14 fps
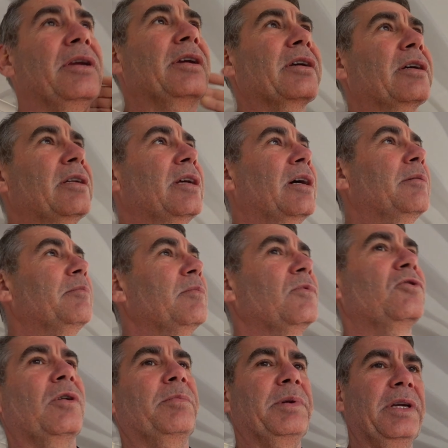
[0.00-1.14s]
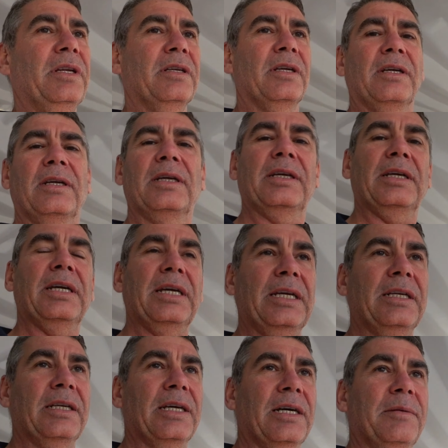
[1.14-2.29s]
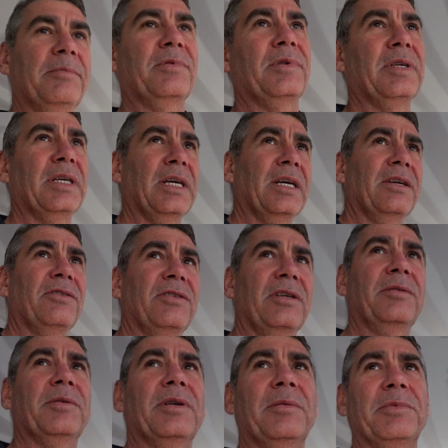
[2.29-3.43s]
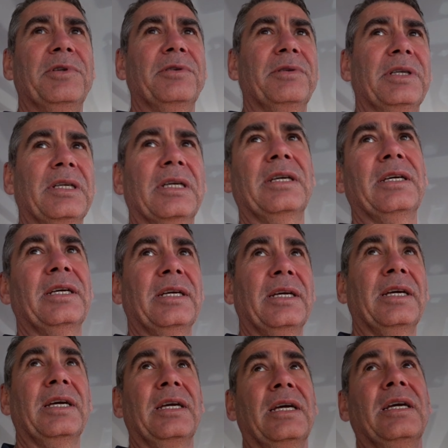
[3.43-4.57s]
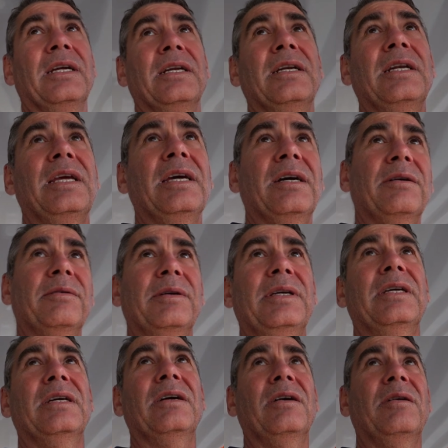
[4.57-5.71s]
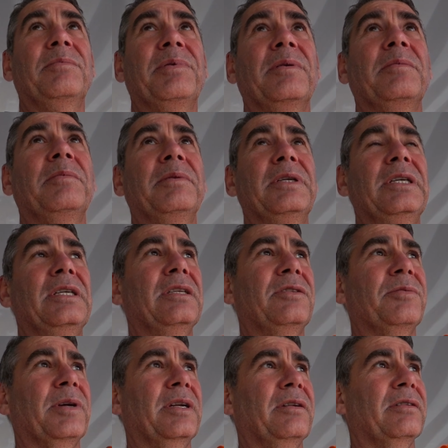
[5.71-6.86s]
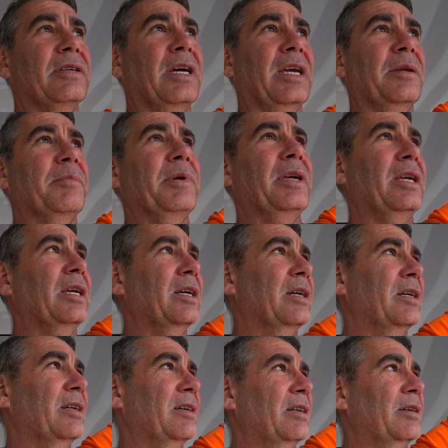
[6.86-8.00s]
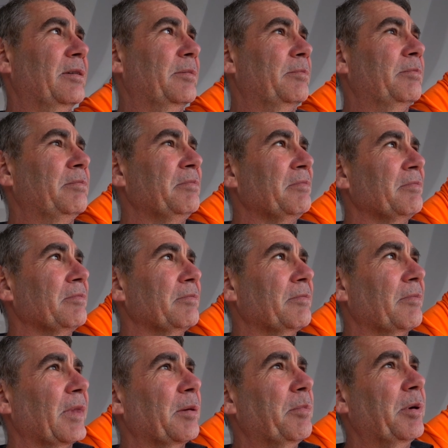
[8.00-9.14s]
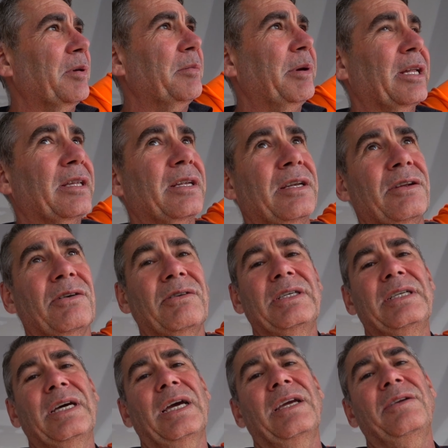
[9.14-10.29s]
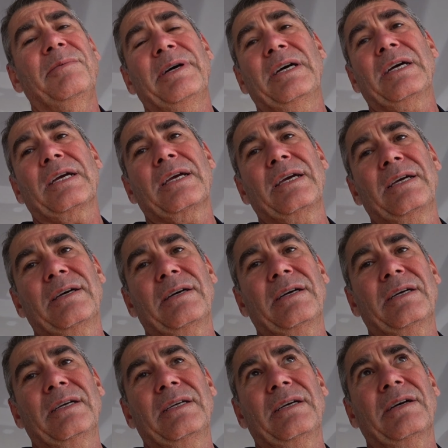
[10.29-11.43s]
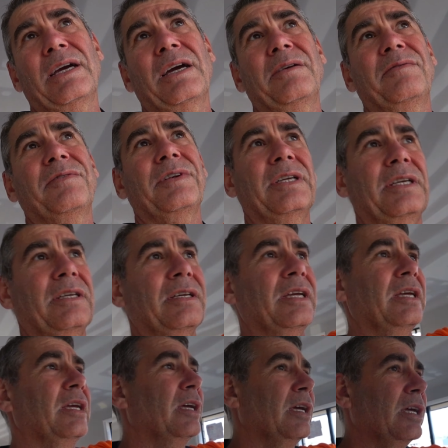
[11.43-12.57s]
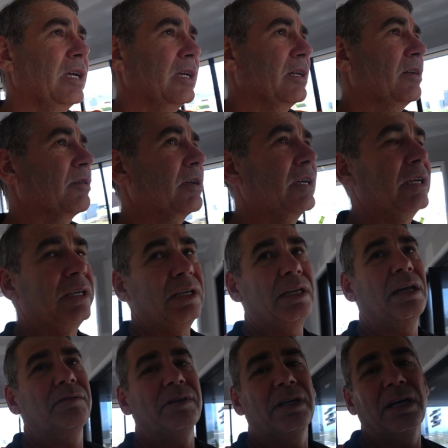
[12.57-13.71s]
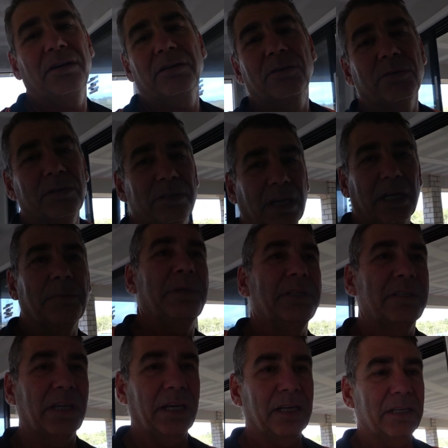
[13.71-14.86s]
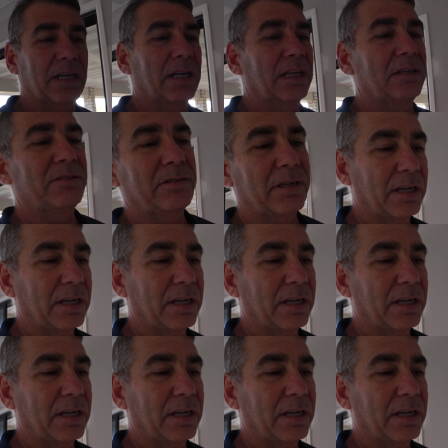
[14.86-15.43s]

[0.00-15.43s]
you can um, drop in and um, see what I'm doing. Now, I'll probably, this one will take me um, probably about the nine day mark. I hopefully, look, you never know, it could take me 10 days.